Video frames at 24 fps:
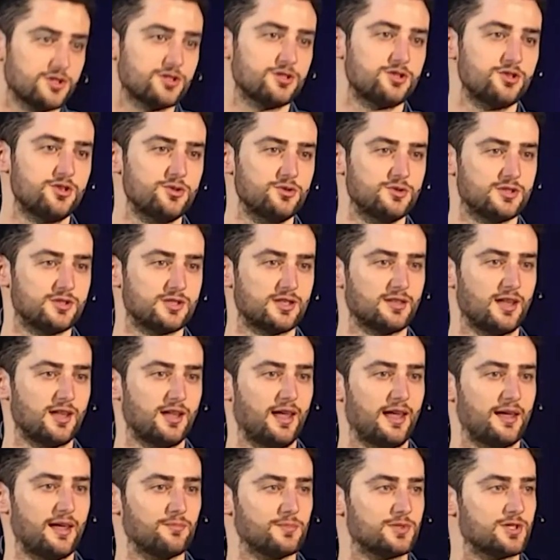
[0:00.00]
just use
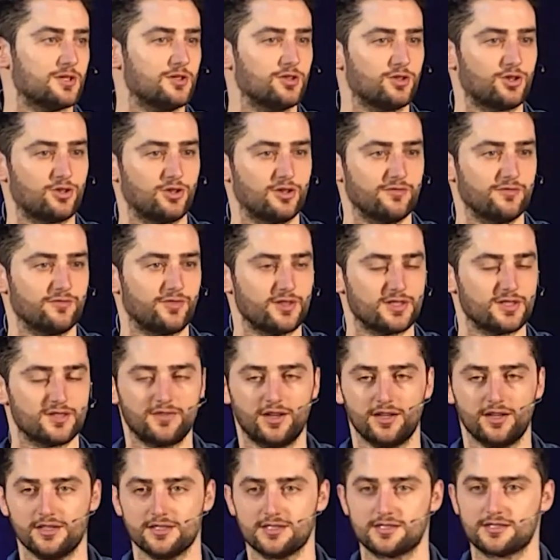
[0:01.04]
him to look good in front
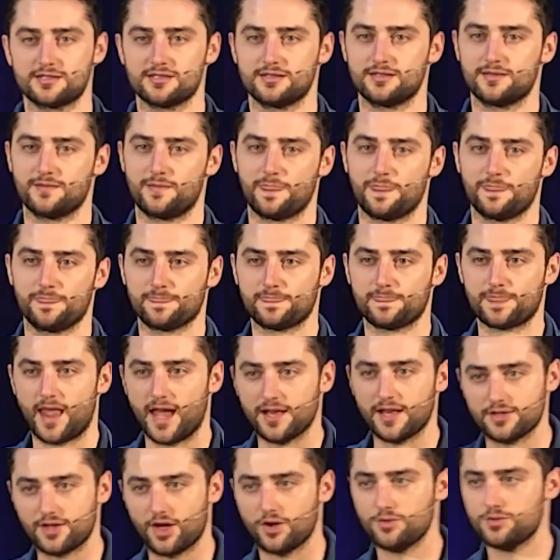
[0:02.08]
of others, and